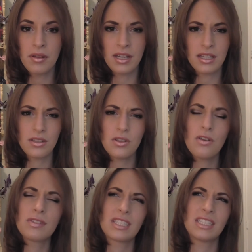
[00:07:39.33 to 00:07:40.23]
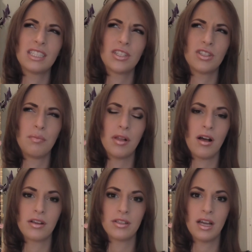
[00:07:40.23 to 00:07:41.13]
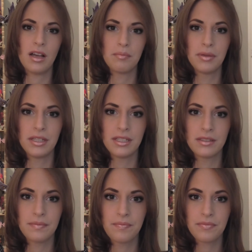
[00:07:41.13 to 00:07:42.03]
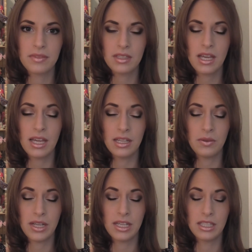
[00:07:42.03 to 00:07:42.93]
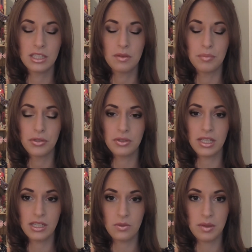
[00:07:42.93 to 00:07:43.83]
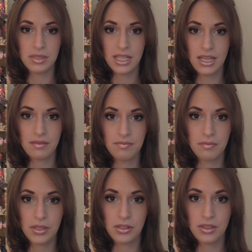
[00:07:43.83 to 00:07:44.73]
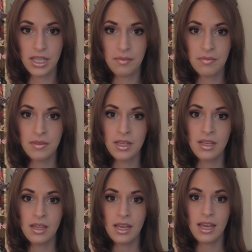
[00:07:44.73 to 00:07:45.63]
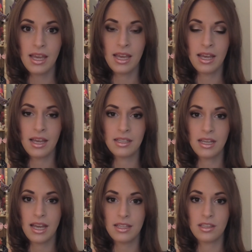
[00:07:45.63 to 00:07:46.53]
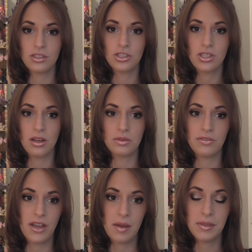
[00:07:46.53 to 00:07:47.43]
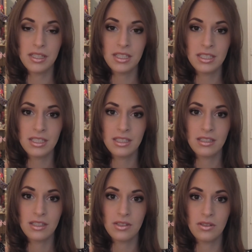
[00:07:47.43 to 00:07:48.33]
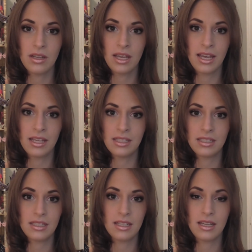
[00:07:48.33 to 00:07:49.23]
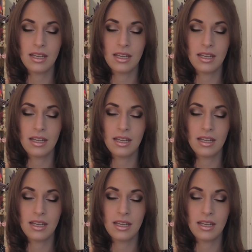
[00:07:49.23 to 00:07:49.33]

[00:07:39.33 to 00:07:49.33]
I don't know if it's considered a blog or not, but anyway, it's a book related website purely, and I just thought it was fabulous and